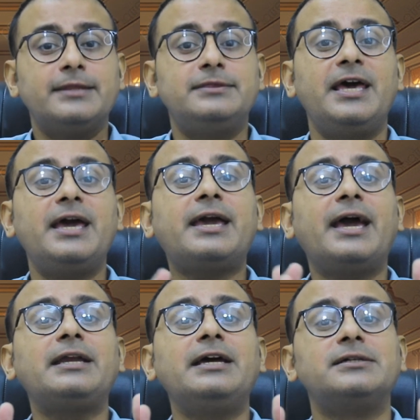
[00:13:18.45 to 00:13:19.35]
they
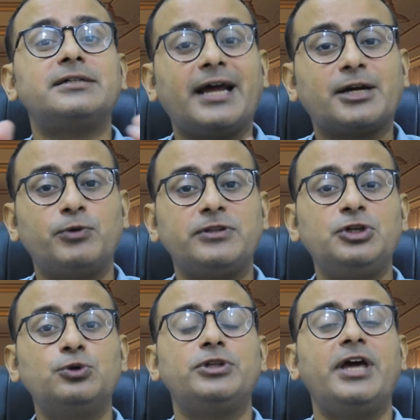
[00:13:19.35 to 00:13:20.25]
can interact with
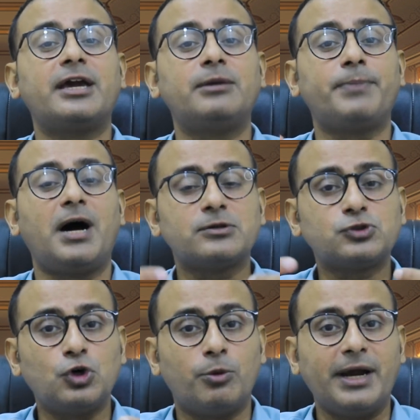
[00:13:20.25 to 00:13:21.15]
you, they can
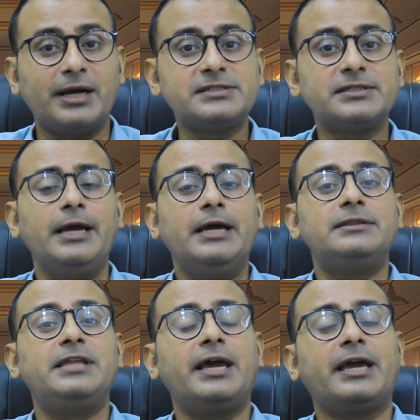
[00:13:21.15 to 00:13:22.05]
pass comments,
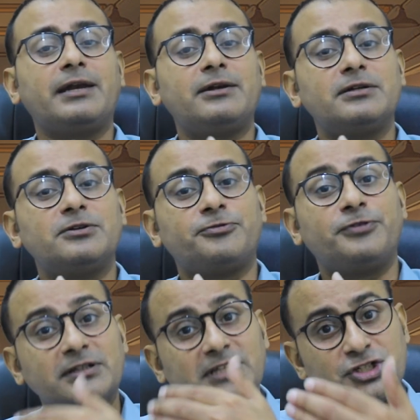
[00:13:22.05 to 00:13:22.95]
they can
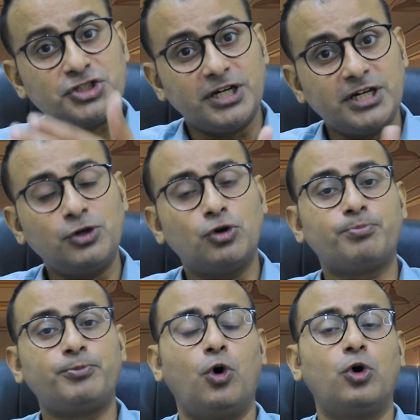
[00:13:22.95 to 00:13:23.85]
further share
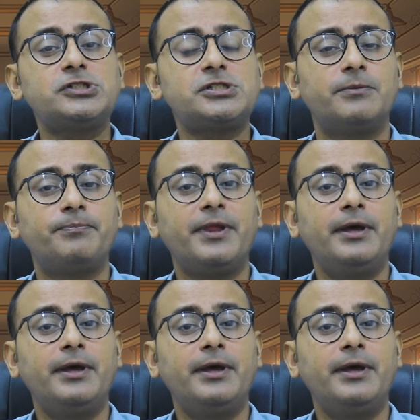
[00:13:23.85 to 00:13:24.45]
your post,